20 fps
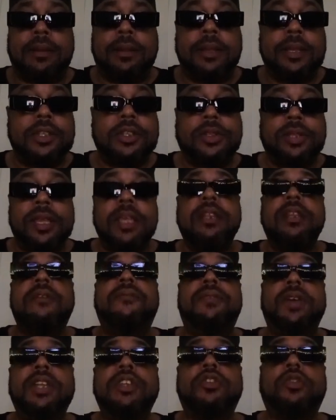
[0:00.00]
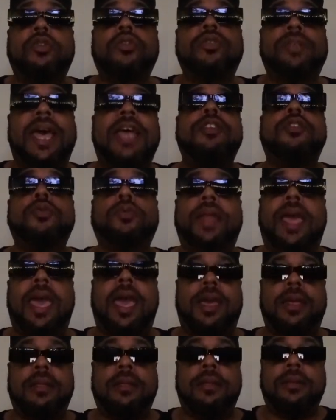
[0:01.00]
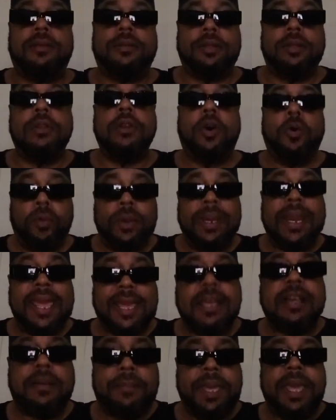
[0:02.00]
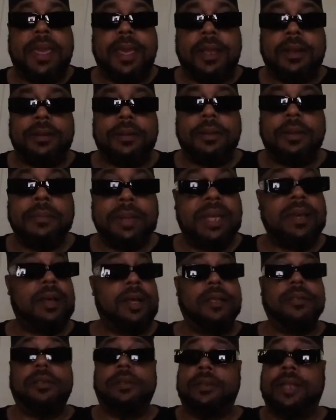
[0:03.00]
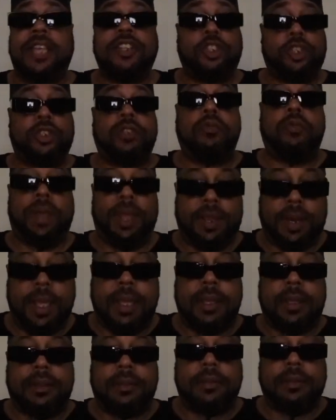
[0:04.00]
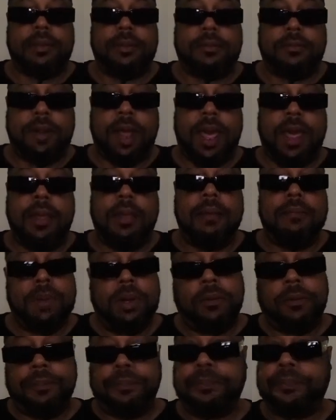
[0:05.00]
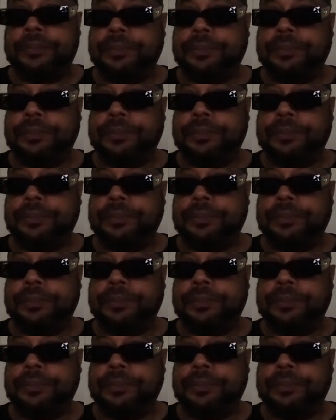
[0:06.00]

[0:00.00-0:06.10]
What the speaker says: It's the individuals that do that, you know, when they come in, because that's just the way it is, right? Boom.